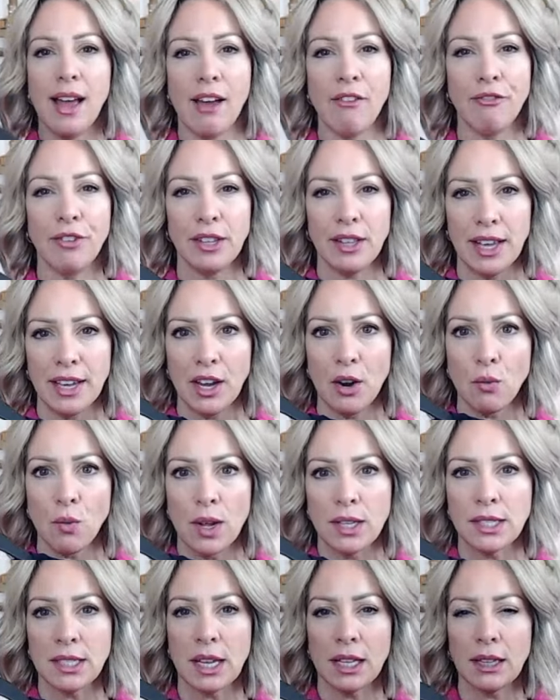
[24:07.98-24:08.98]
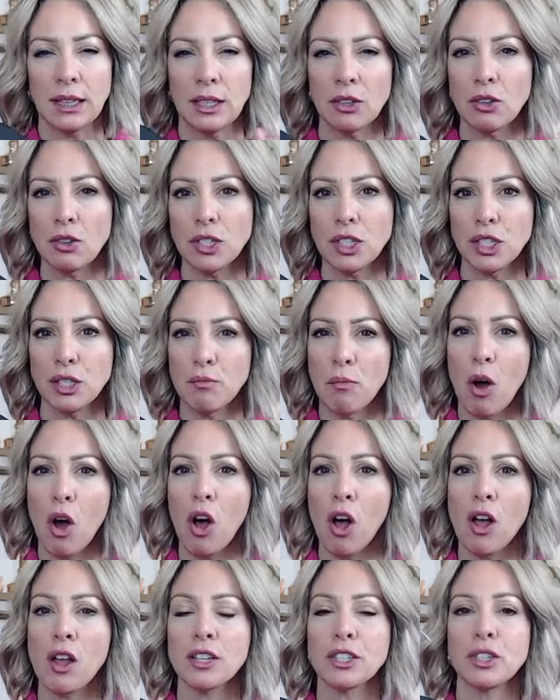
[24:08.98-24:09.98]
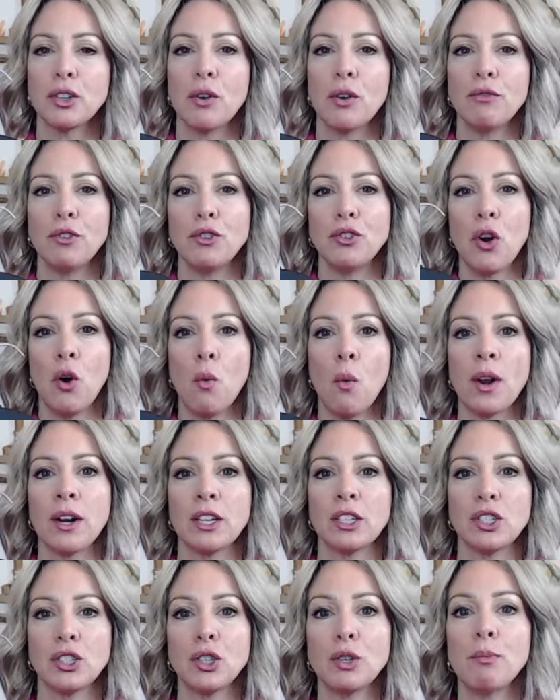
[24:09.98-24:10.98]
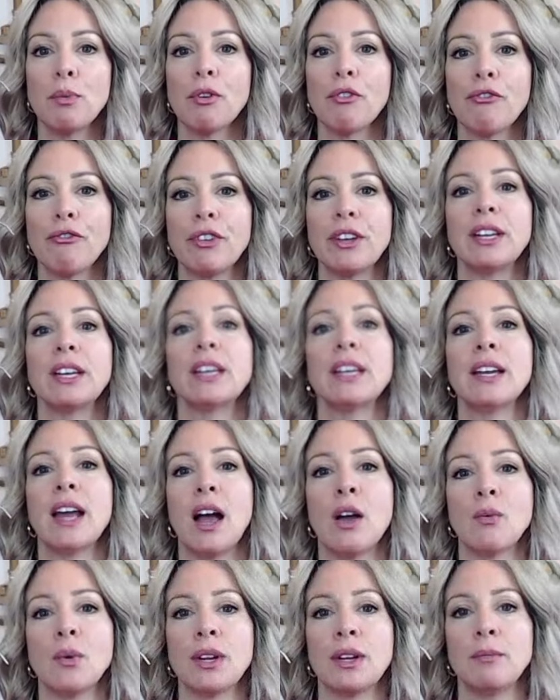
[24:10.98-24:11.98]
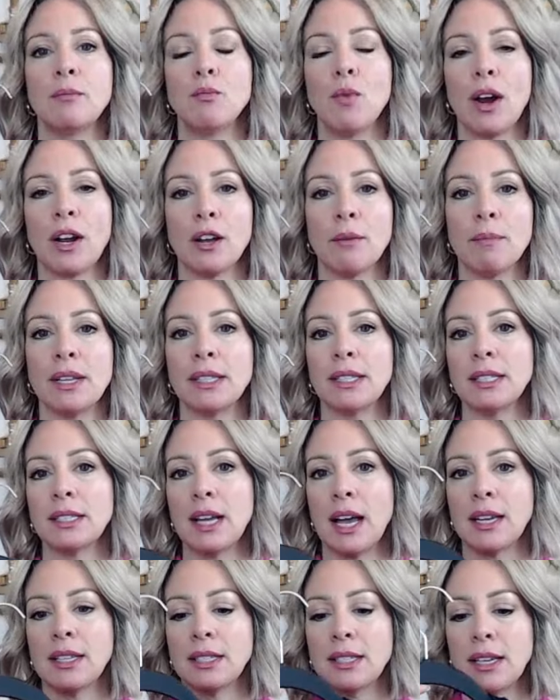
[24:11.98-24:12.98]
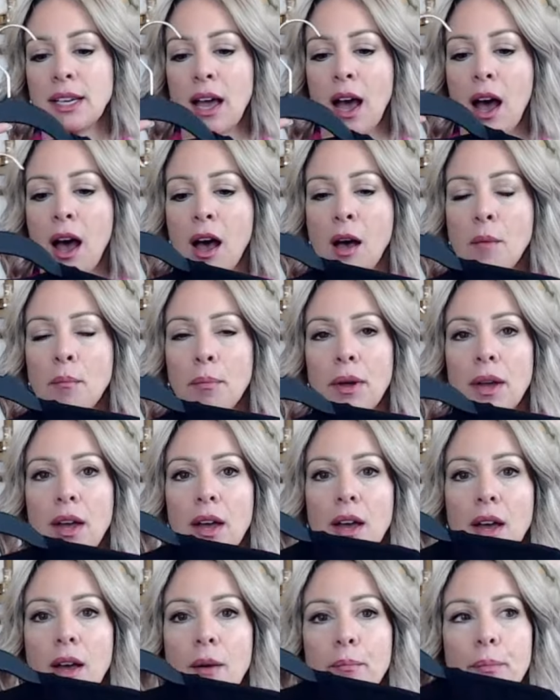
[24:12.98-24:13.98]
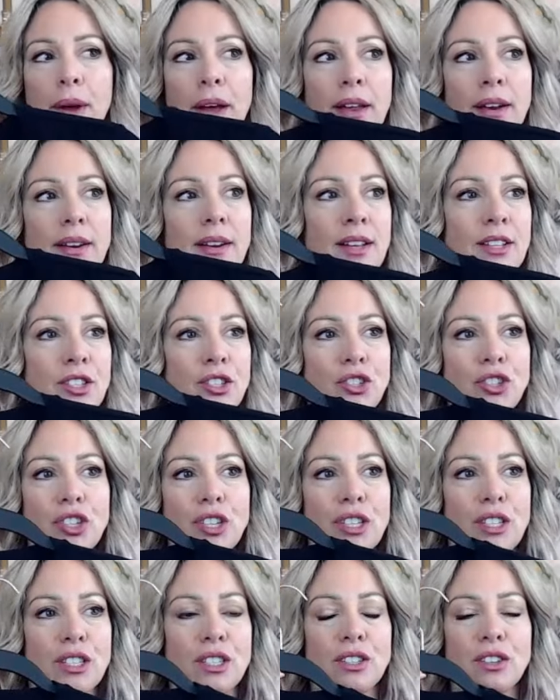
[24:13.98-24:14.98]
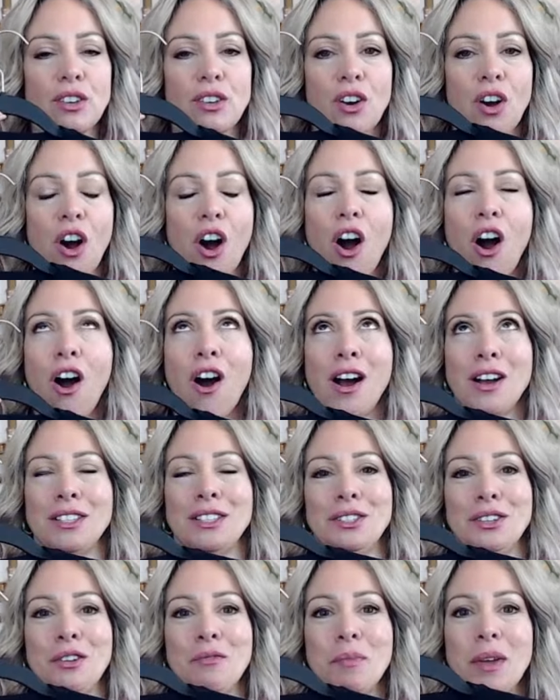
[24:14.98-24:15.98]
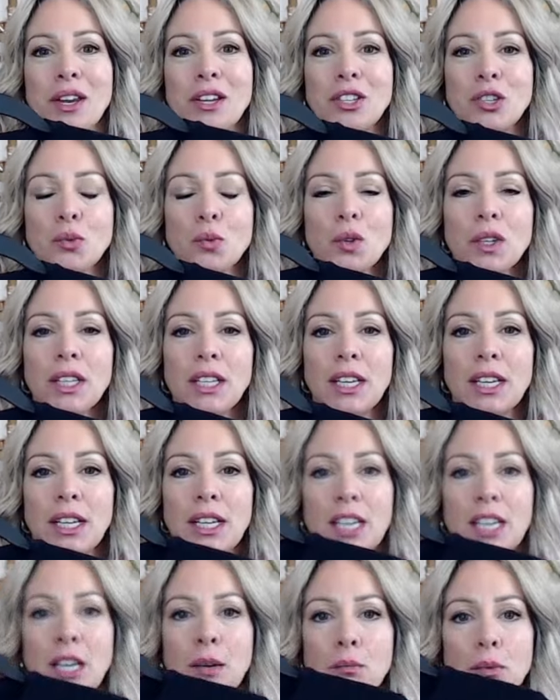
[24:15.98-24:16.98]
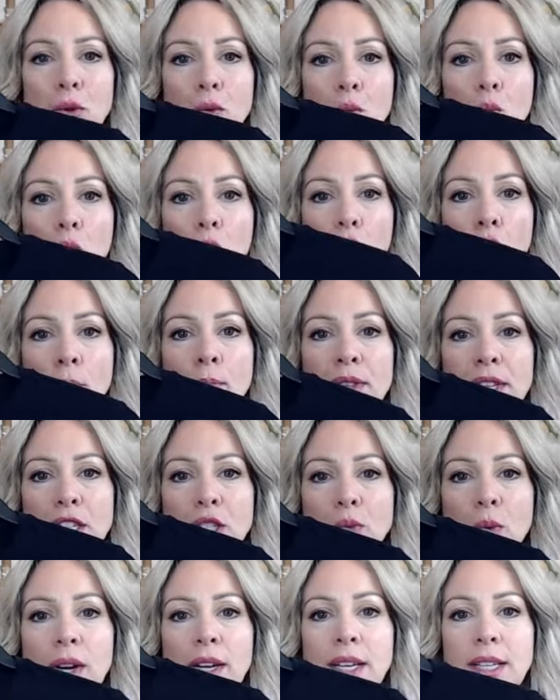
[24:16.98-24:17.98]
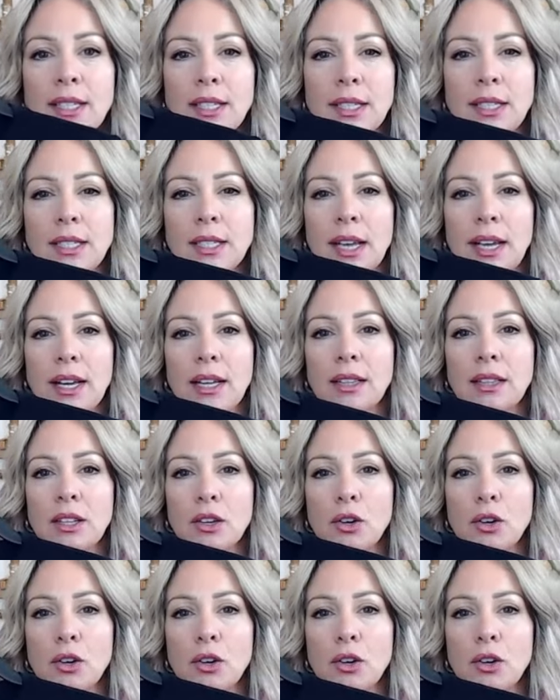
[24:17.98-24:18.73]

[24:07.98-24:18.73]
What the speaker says: I feel like it runs a little small, so if you don't want it super fitted, I would recommend sizing up, but it's just awesome. And it's really gonna keep you warm, this one, because it's like a